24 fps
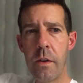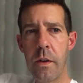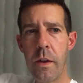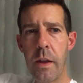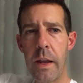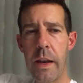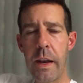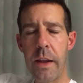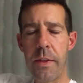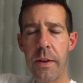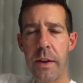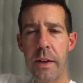
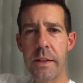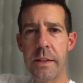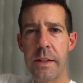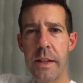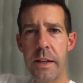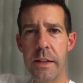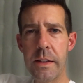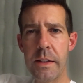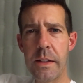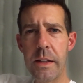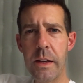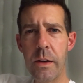And I think it's
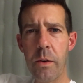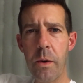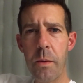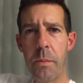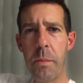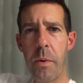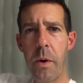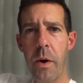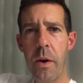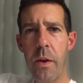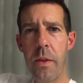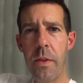that secret
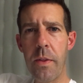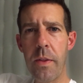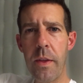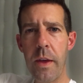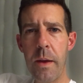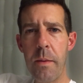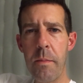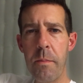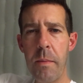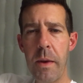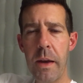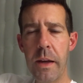part
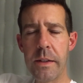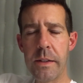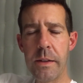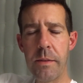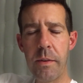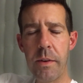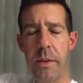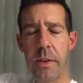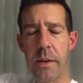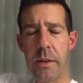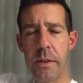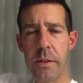that makes
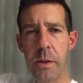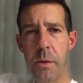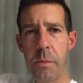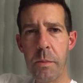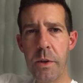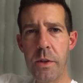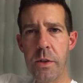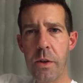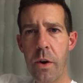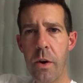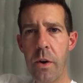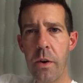everything so
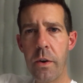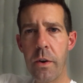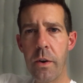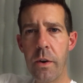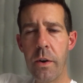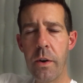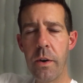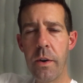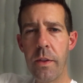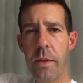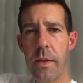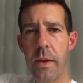much
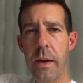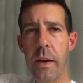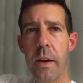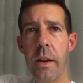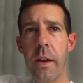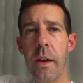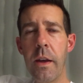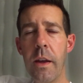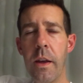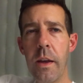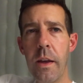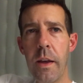harder, that
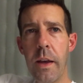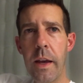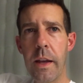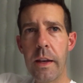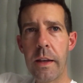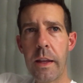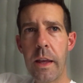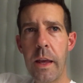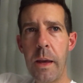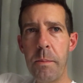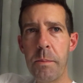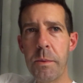
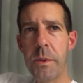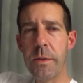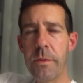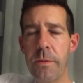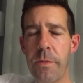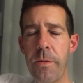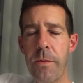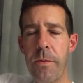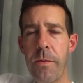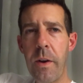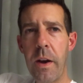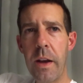it keeps
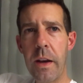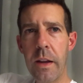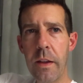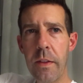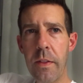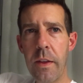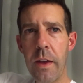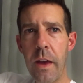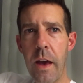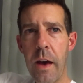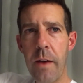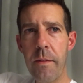fighting
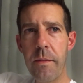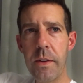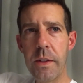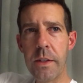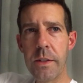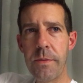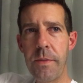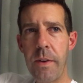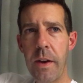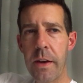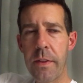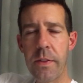the obvious
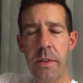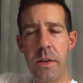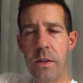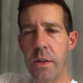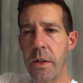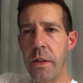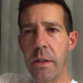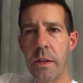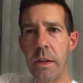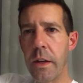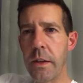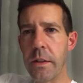fact that
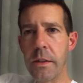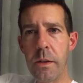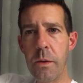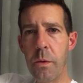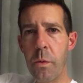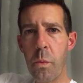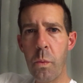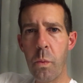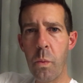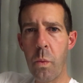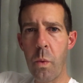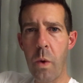she doesn't
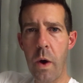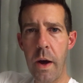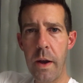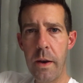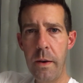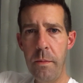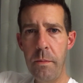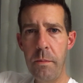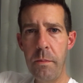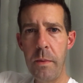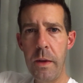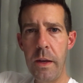want
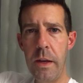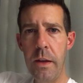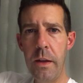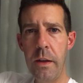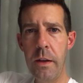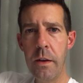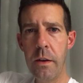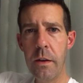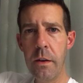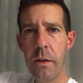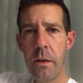me.